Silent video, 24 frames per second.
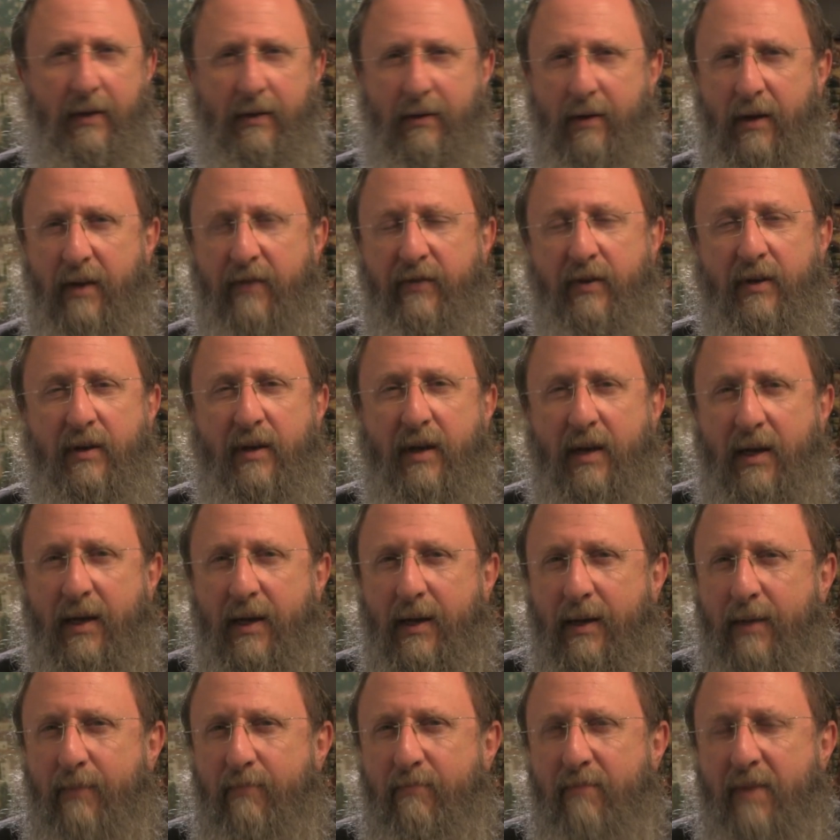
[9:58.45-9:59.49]
not even
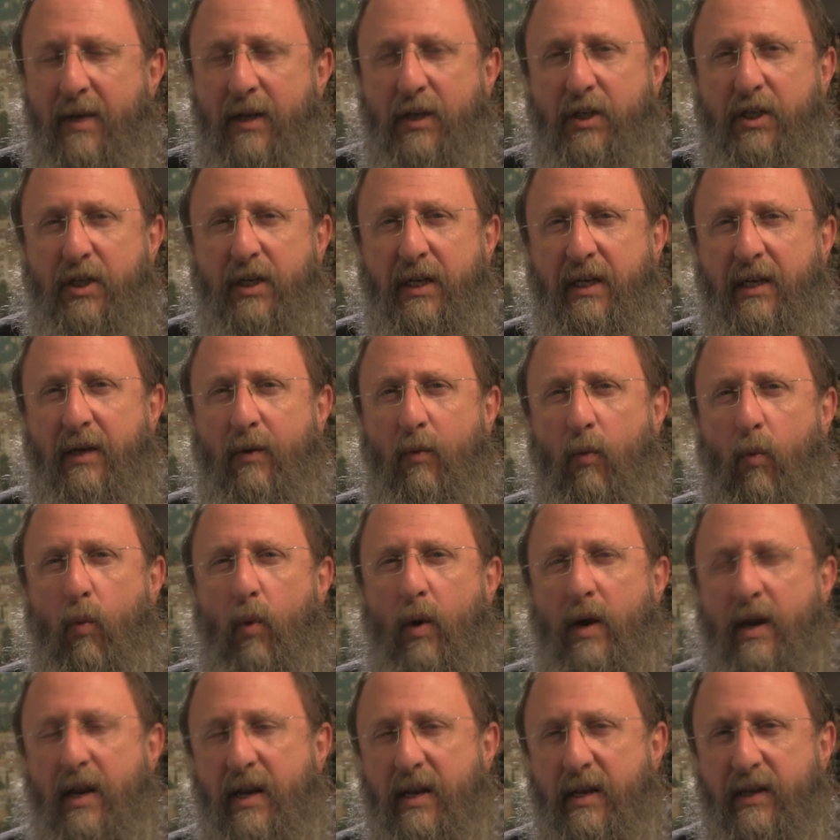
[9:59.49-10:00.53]
mentioning
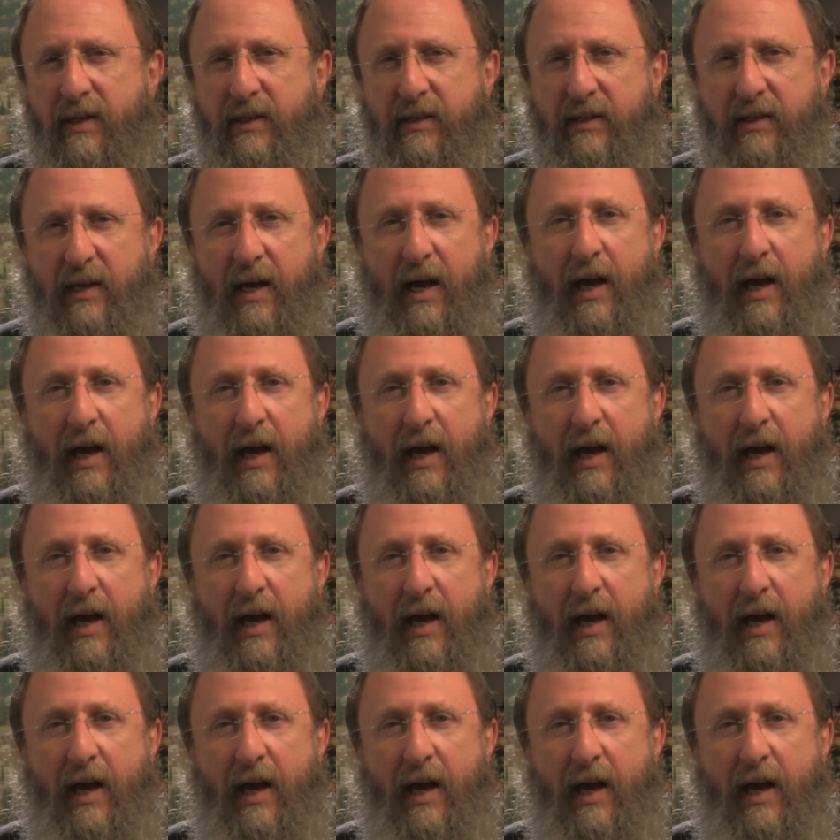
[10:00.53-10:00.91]
what it is.